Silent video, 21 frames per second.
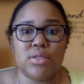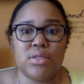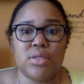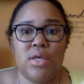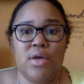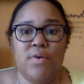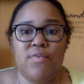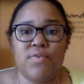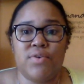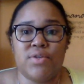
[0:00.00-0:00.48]

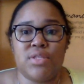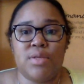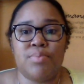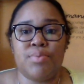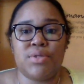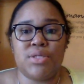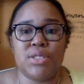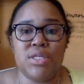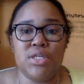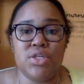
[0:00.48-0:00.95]
the
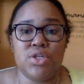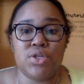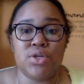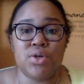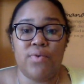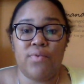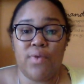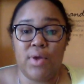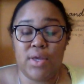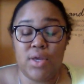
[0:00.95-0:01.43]

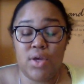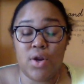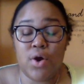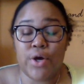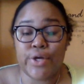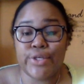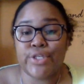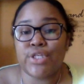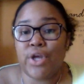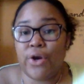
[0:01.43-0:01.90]
procedure,
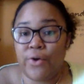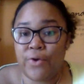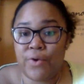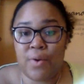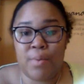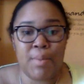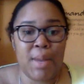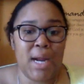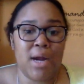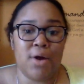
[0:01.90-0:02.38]
a
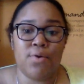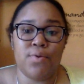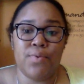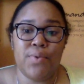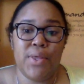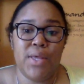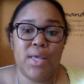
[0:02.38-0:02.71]
certain amount.